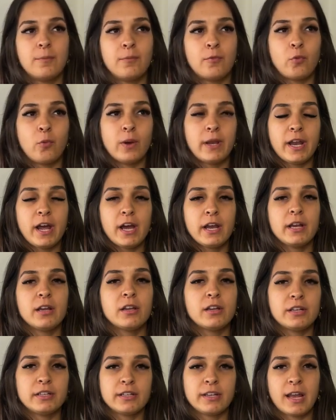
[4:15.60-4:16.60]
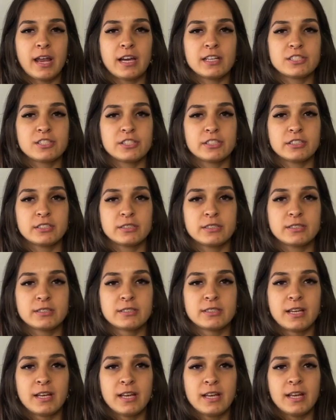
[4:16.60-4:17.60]
When I learned lashes,
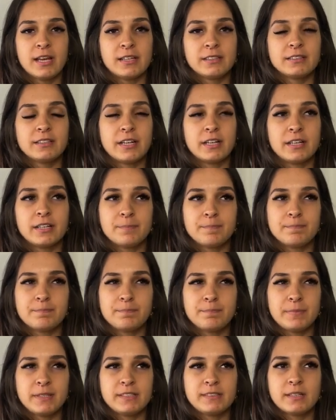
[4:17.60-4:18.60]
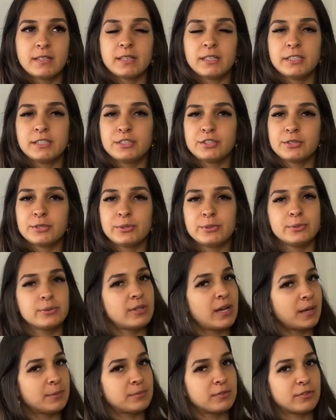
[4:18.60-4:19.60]
there are basically two
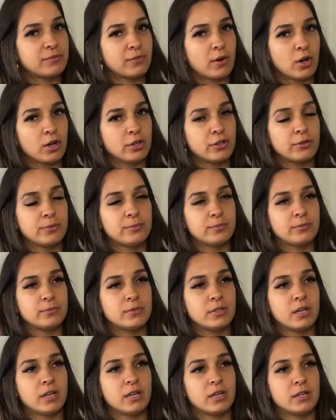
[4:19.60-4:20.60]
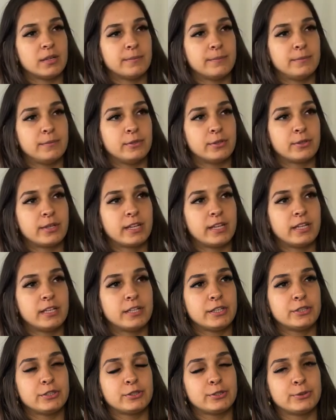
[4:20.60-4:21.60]
types of volume. You can
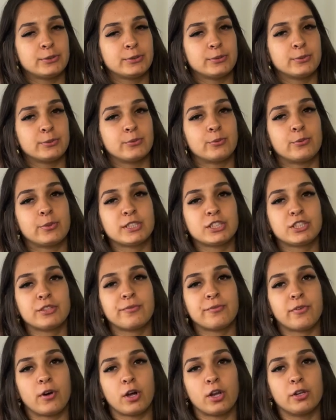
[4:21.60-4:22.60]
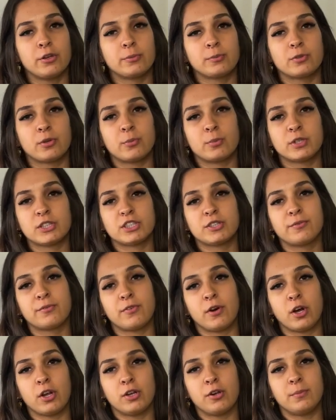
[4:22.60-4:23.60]
either do Russian volume. So Russian
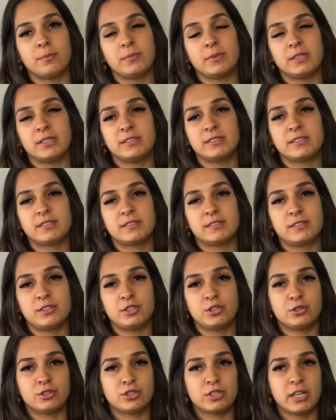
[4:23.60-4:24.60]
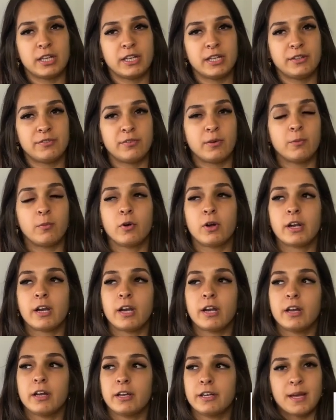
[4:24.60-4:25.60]
volume, it's usually, from what I
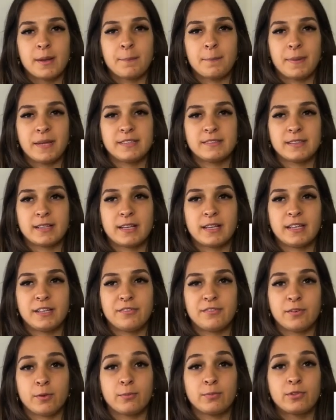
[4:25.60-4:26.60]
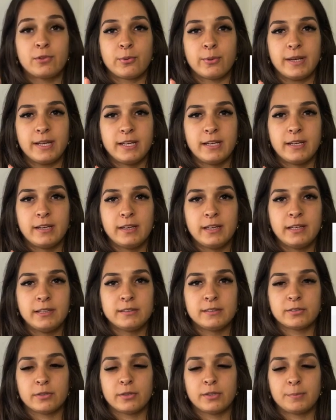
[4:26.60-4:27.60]
learned, basically from 3D.
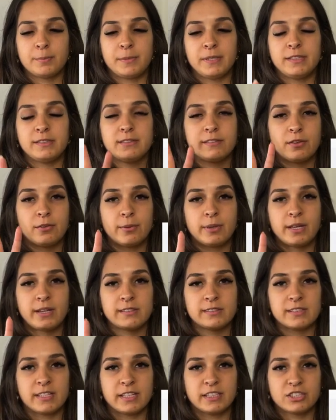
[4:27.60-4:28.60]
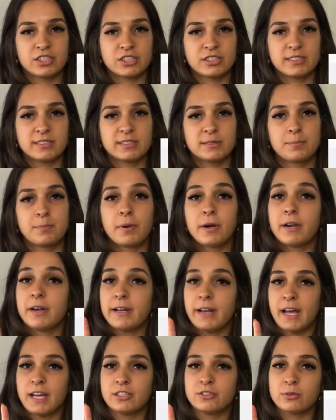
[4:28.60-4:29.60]
So it means 3 extensions per
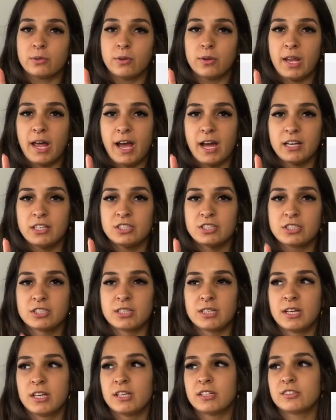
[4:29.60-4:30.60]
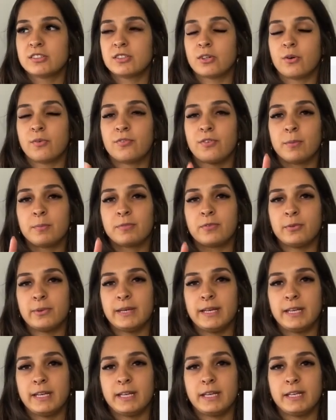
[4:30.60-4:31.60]
natural lash. So from
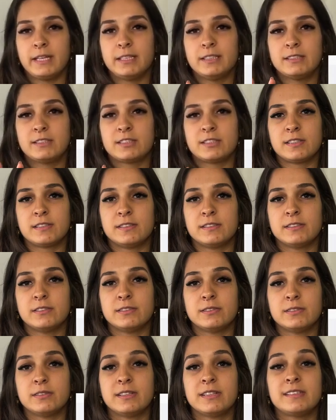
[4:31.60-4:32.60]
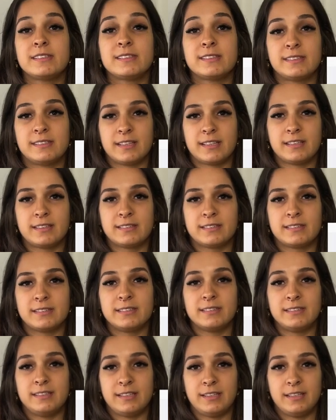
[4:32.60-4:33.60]
3D to
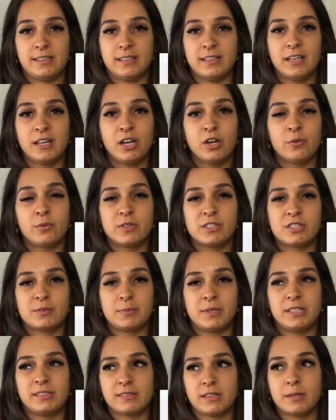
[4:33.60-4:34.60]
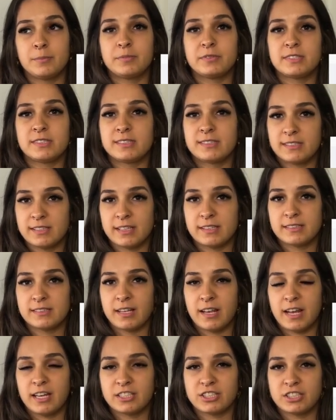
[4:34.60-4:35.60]
6D, which means up to 6
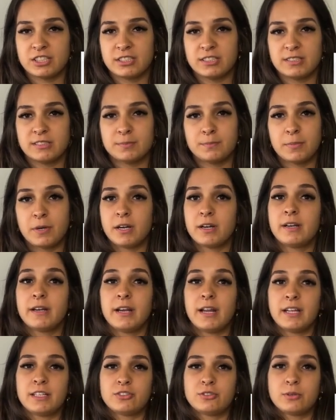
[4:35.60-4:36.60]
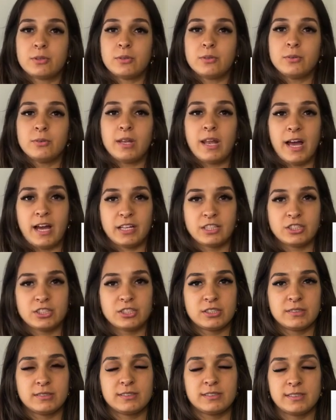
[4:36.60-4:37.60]
lashes per natural
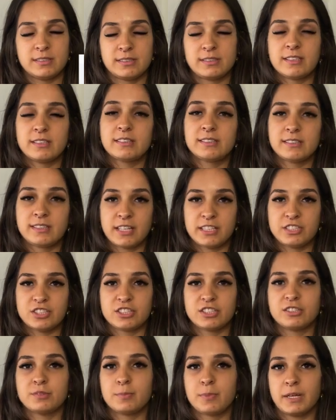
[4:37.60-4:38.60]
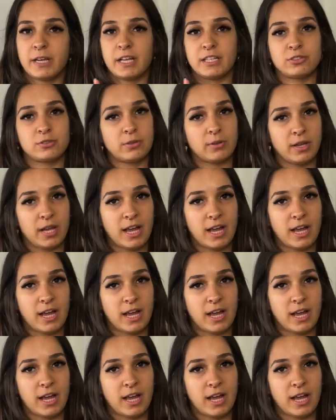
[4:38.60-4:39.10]
lash, 6 extensions per natural